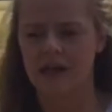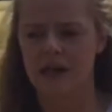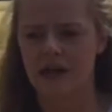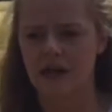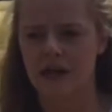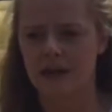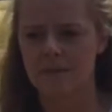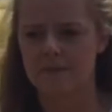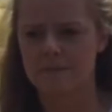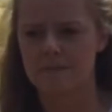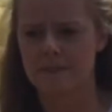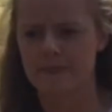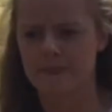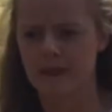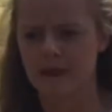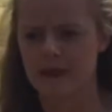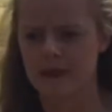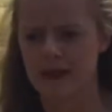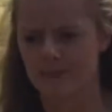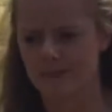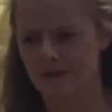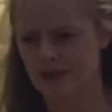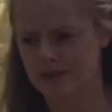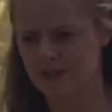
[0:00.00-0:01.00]
Um,
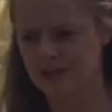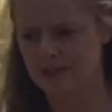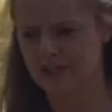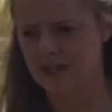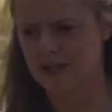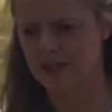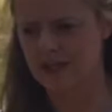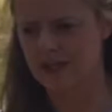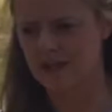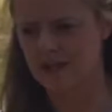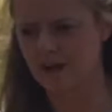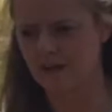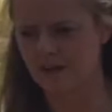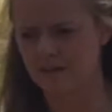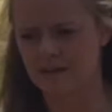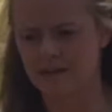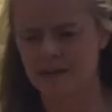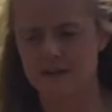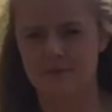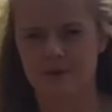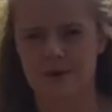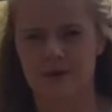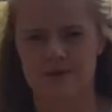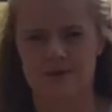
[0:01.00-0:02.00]
I am actually currently
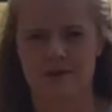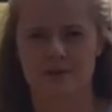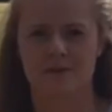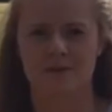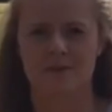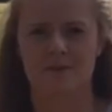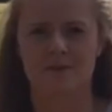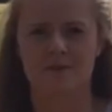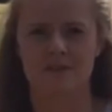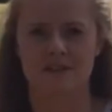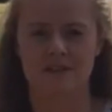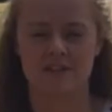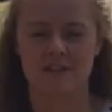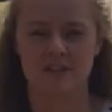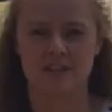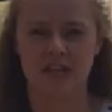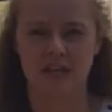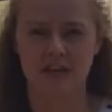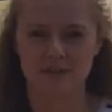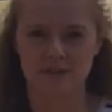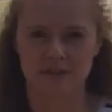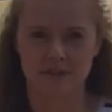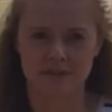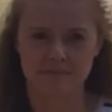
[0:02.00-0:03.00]
in the process of moving to
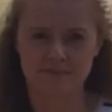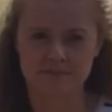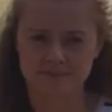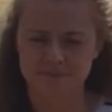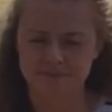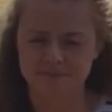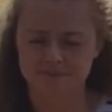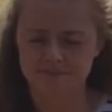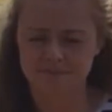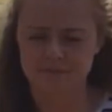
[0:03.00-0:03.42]
Cheltenham,